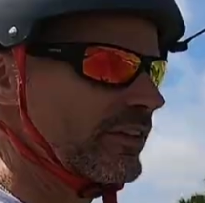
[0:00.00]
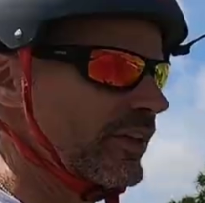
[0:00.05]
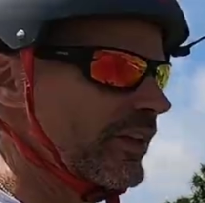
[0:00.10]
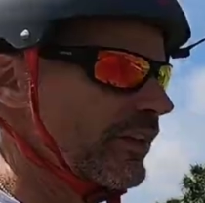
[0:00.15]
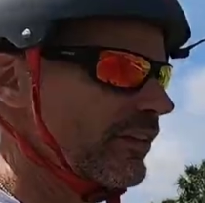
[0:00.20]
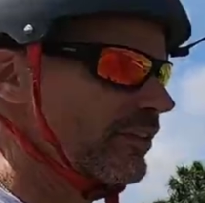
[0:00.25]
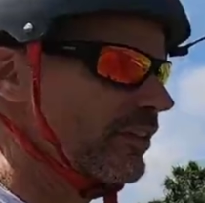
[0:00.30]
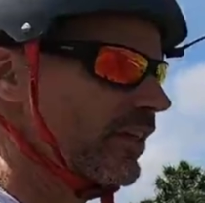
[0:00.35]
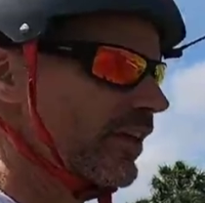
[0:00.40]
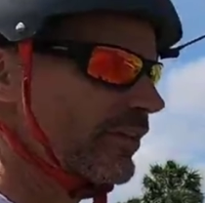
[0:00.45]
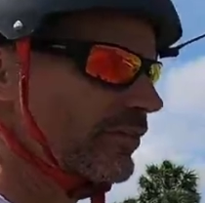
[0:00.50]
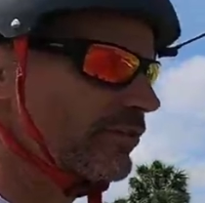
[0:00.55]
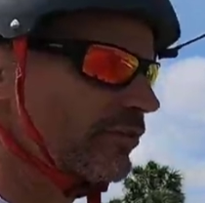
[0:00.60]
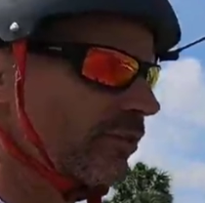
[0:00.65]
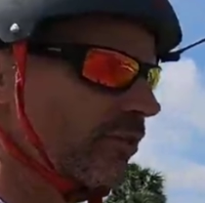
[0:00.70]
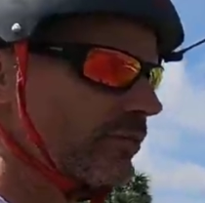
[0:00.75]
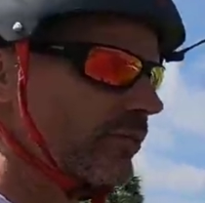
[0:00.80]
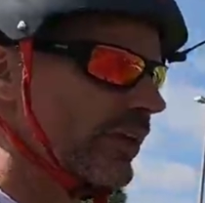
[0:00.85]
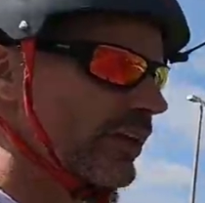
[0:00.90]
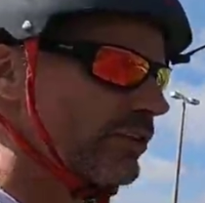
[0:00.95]
the end of the live
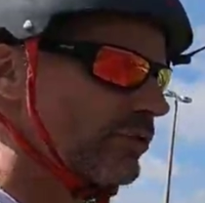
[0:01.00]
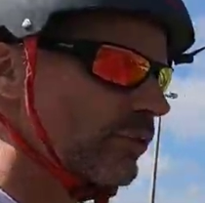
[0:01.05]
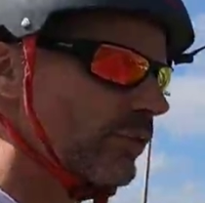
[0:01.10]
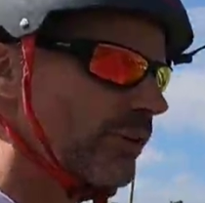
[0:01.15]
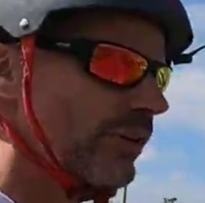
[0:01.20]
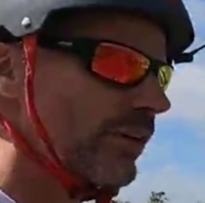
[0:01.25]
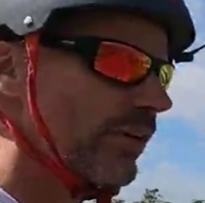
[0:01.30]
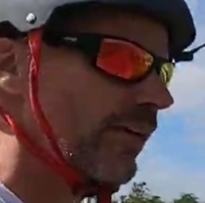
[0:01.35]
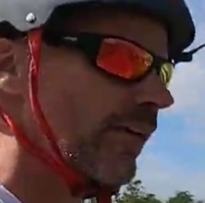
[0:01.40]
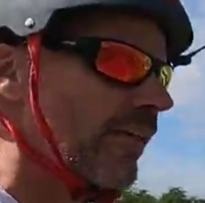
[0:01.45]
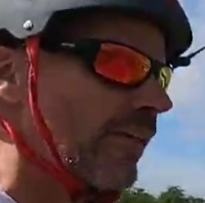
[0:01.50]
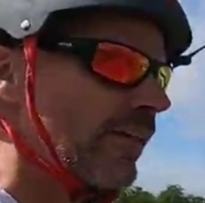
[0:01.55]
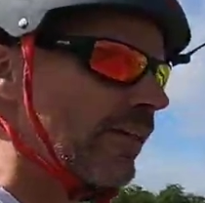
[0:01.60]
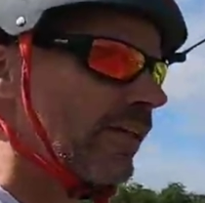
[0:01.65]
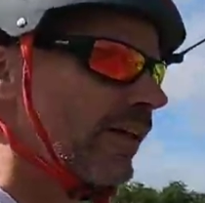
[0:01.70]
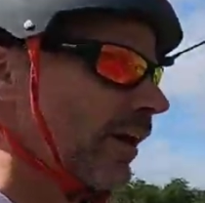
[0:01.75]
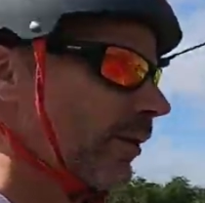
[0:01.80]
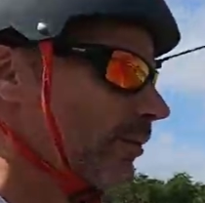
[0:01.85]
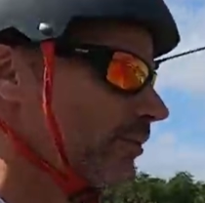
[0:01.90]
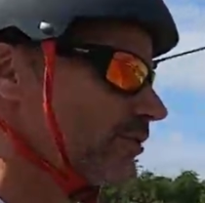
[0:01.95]
stream last week,
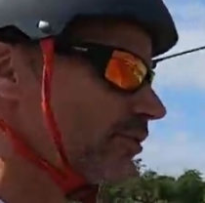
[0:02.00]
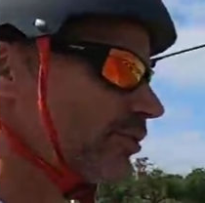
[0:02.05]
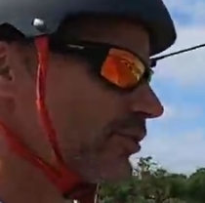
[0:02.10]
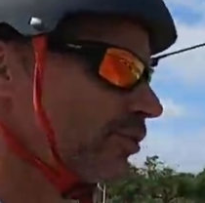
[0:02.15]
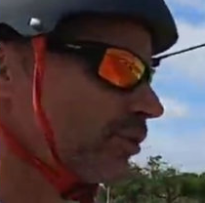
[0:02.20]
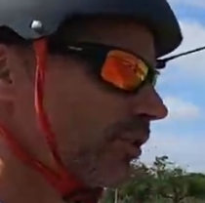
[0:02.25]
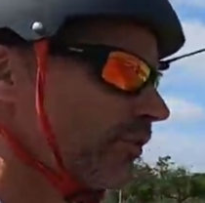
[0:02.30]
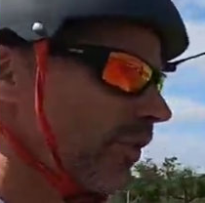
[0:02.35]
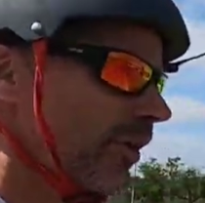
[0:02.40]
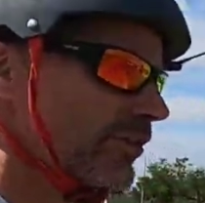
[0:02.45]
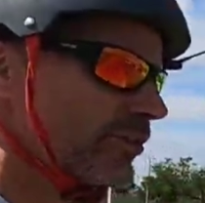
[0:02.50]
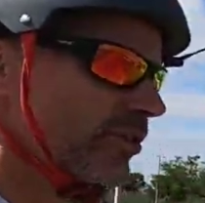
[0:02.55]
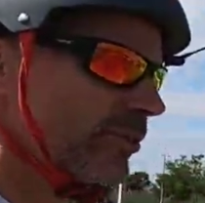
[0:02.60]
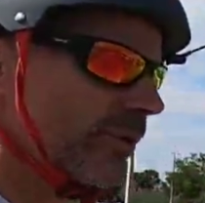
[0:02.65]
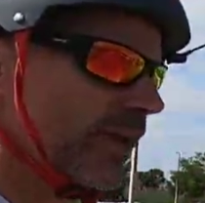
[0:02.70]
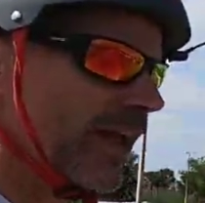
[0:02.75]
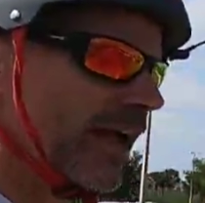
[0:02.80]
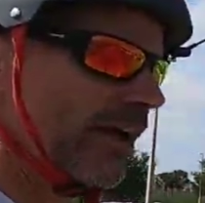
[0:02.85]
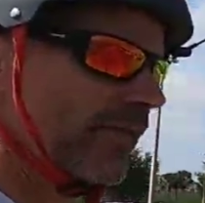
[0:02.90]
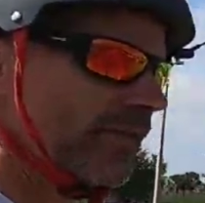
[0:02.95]
I wasn't sure if I was going
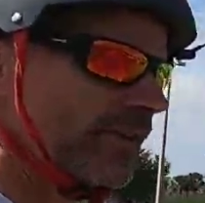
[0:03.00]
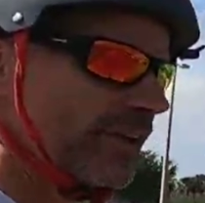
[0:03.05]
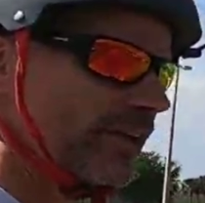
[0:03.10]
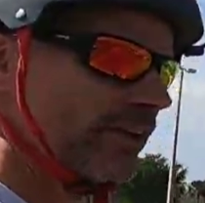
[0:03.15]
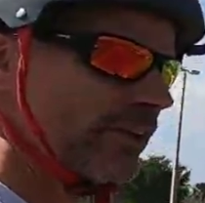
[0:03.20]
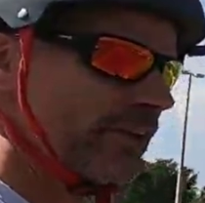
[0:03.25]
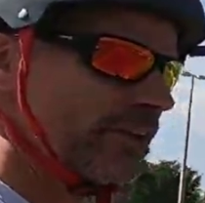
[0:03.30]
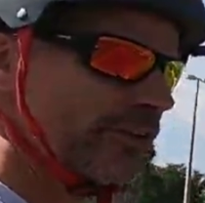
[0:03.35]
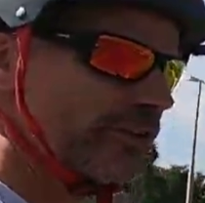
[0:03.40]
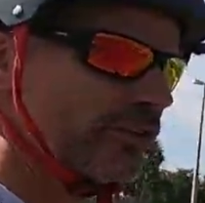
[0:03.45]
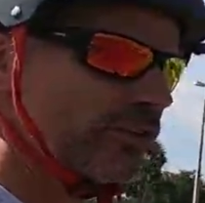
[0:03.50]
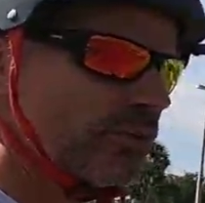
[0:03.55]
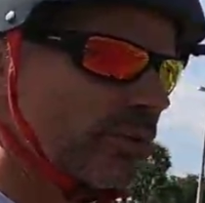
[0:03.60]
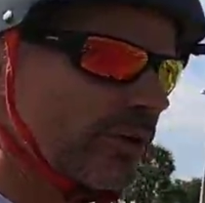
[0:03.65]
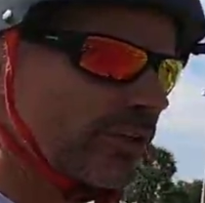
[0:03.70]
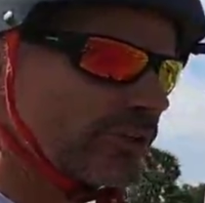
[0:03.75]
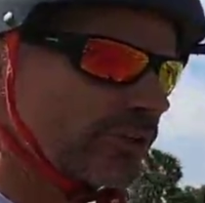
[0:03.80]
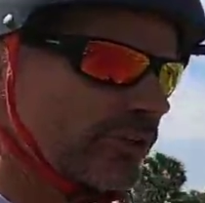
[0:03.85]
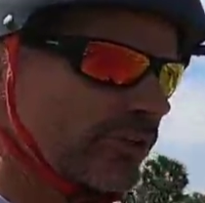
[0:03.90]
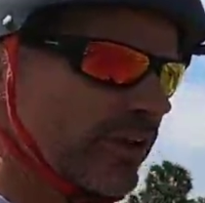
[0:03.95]
to be having it in two
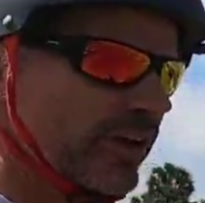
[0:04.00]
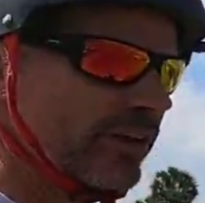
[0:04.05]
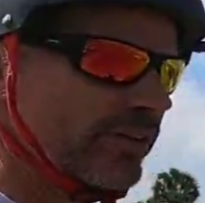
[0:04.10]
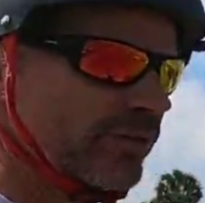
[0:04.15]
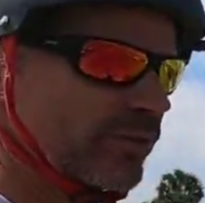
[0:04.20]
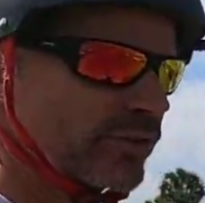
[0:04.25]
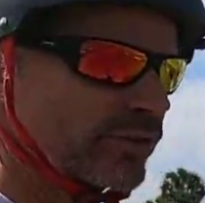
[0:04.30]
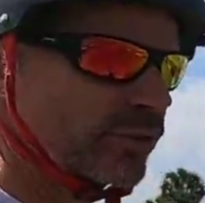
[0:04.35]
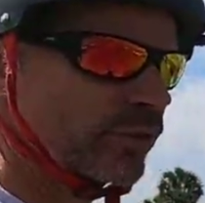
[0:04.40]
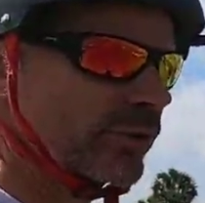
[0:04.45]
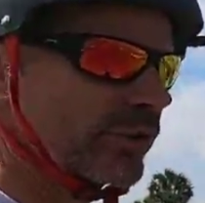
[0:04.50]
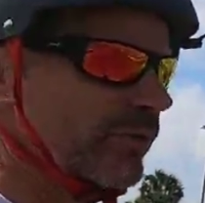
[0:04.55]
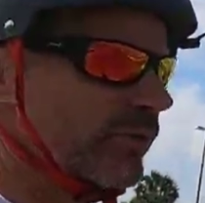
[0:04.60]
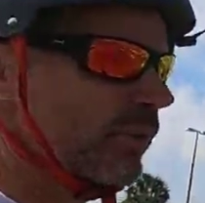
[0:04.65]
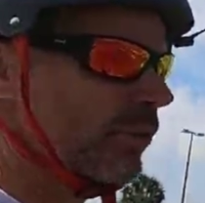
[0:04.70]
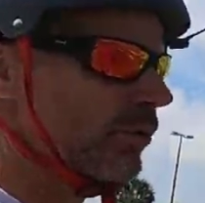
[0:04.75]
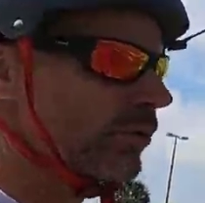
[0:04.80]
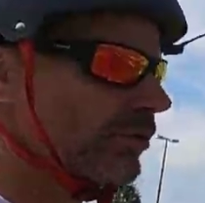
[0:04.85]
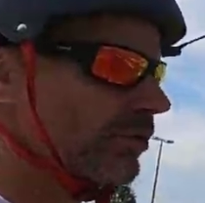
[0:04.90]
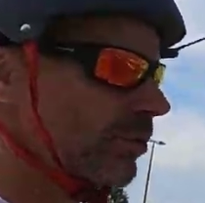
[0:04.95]
weeks or not on the
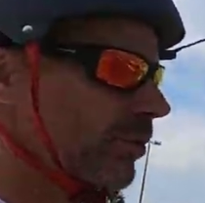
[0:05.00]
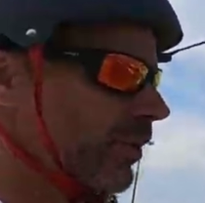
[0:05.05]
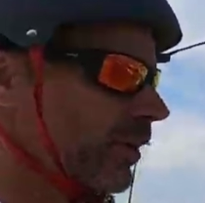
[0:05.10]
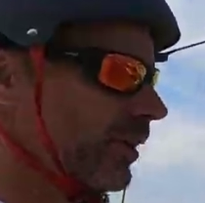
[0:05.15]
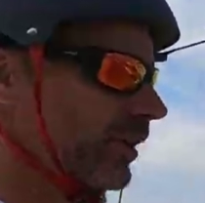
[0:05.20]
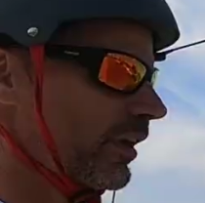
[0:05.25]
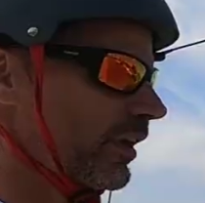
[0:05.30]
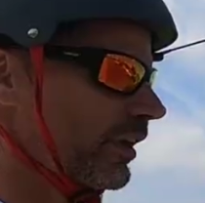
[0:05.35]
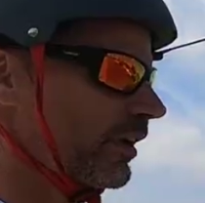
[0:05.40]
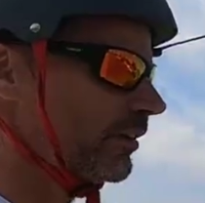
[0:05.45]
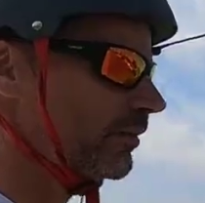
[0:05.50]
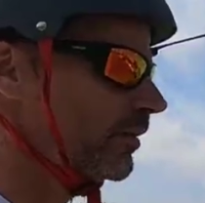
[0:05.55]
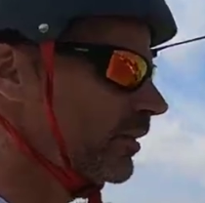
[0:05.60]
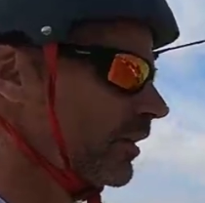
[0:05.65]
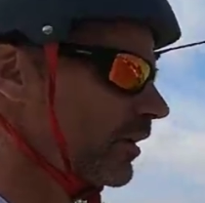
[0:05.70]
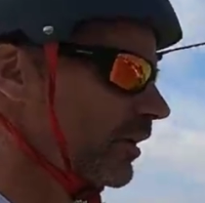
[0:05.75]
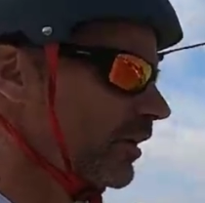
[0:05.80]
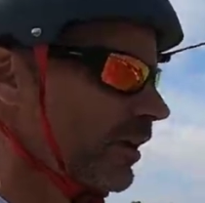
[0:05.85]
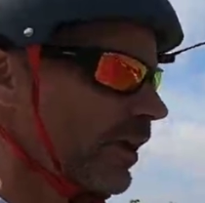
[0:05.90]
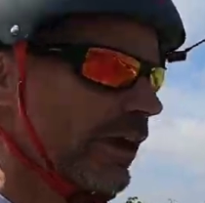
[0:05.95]
twenty-fourth, but uh,
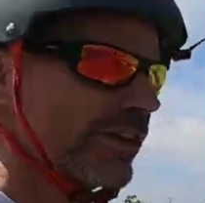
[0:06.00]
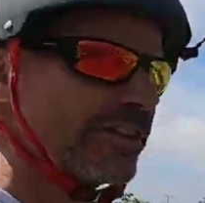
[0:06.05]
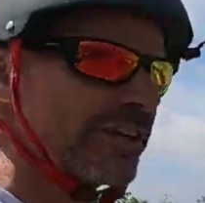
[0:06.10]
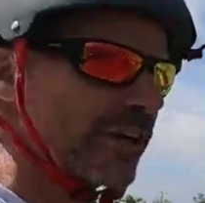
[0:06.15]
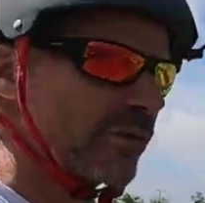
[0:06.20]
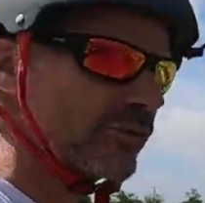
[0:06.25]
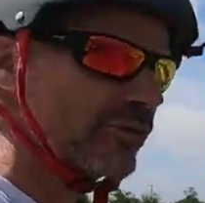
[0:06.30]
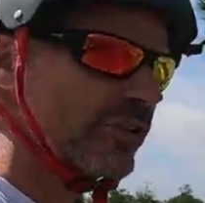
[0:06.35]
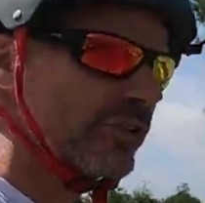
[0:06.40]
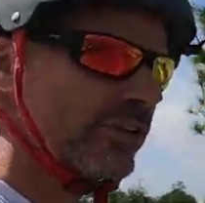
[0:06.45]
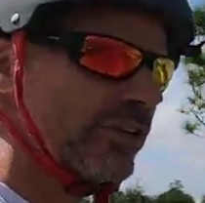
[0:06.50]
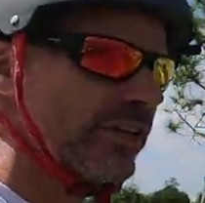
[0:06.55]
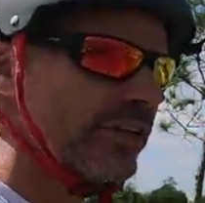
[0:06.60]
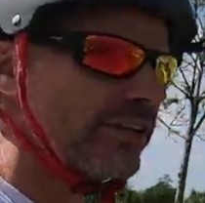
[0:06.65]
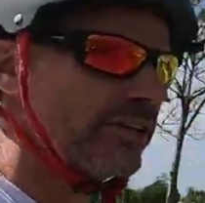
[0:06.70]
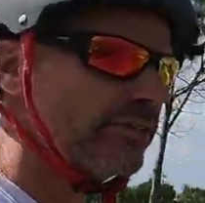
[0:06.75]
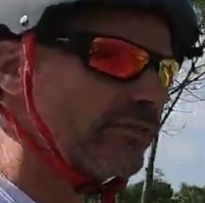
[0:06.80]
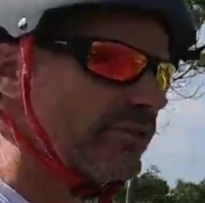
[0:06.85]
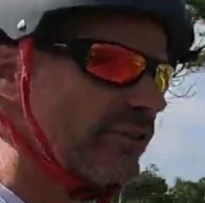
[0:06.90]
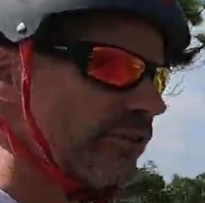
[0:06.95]
I checked with
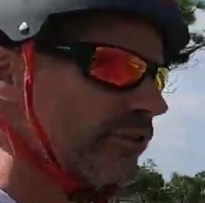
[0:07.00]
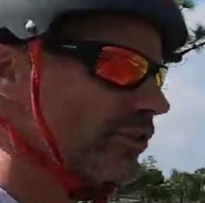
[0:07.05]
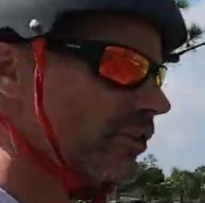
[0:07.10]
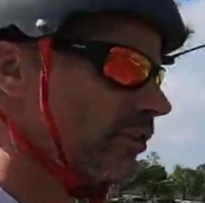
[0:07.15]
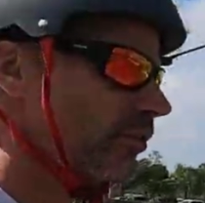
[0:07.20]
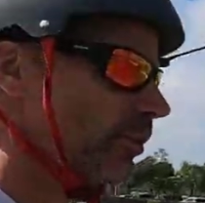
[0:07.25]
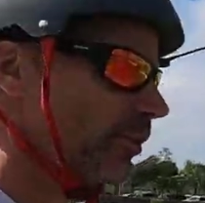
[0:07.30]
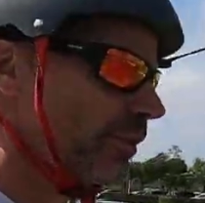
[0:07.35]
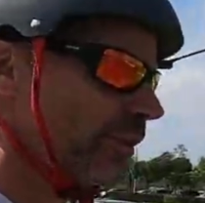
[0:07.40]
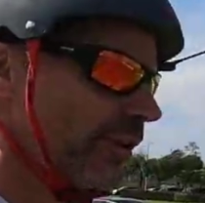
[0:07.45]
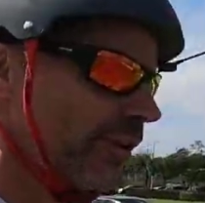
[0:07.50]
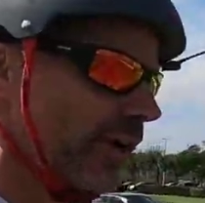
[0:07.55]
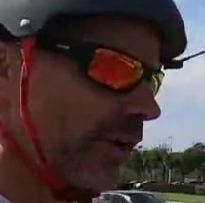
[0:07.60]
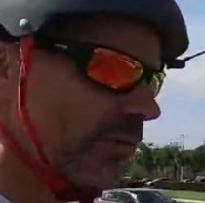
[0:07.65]
Cindy, she's good with it.